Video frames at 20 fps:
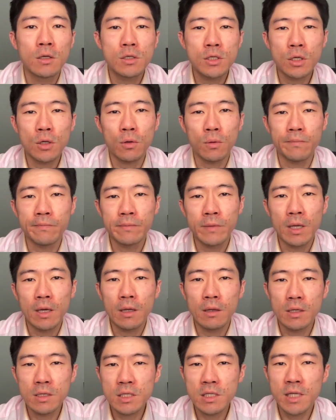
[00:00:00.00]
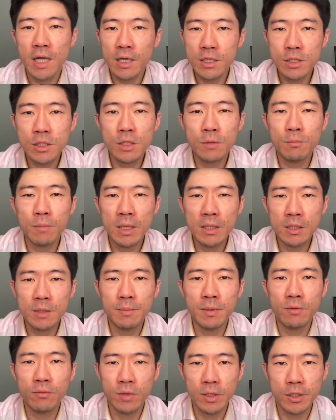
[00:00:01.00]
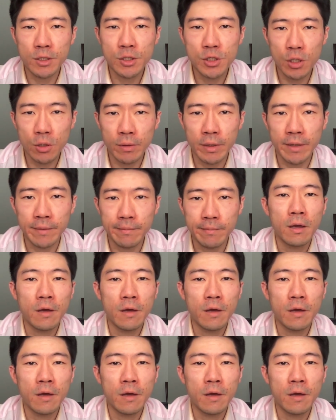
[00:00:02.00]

So, this is actually meant to be reassuring.